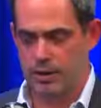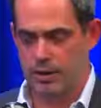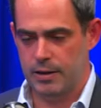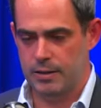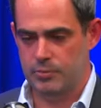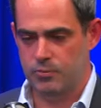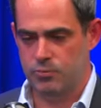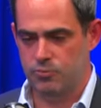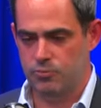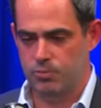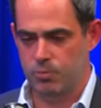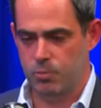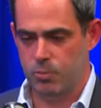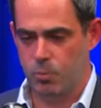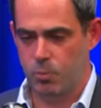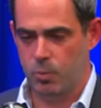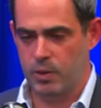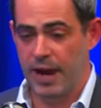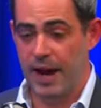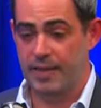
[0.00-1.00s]
it
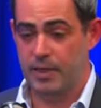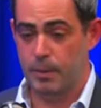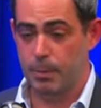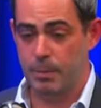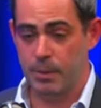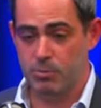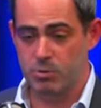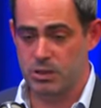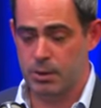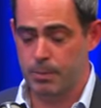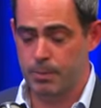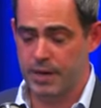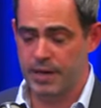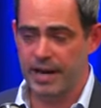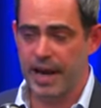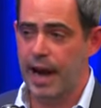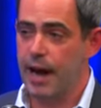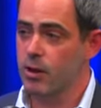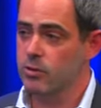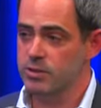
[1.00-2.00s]
was the
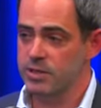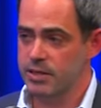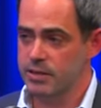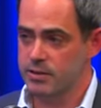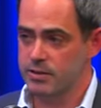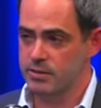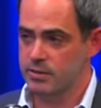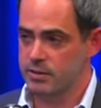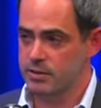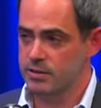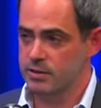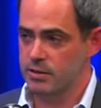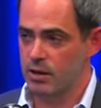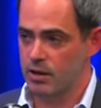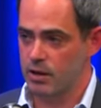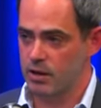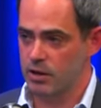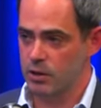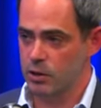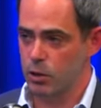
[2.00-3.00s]
big housing
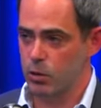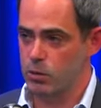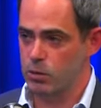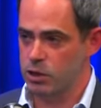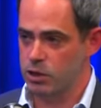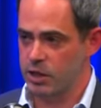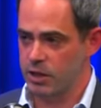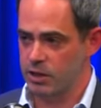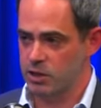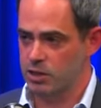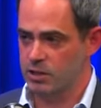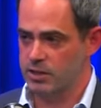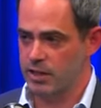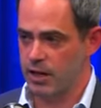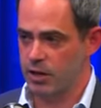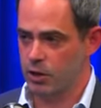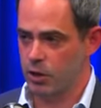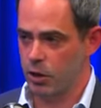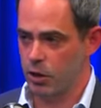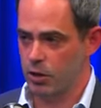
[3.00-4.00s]
negotiations
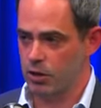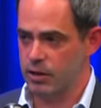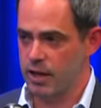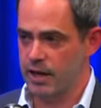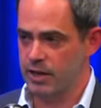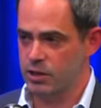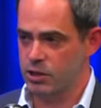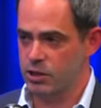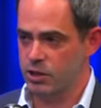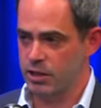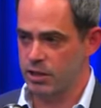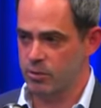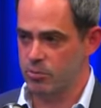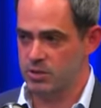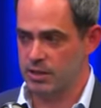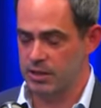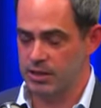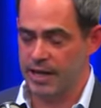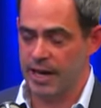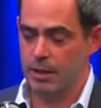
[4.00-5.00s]
that occurred last year. It
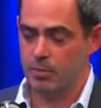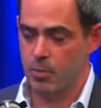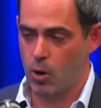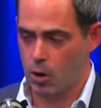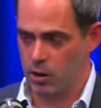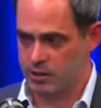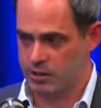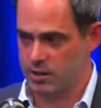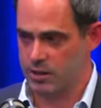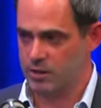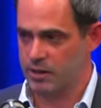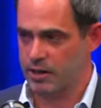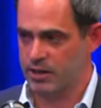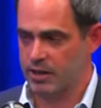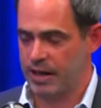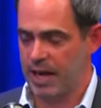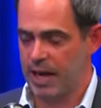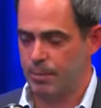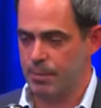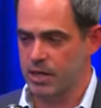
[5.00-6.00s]
was a landmark deal
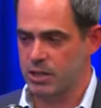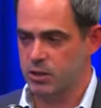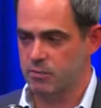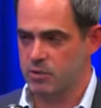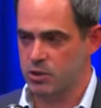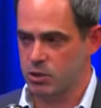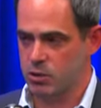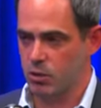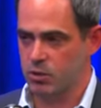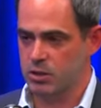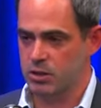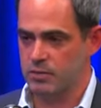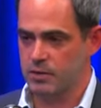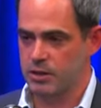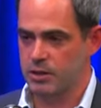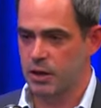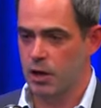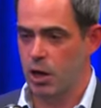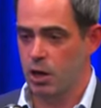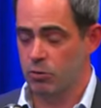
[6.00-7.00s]
that came as a result of
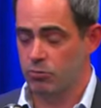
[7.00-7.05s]
it.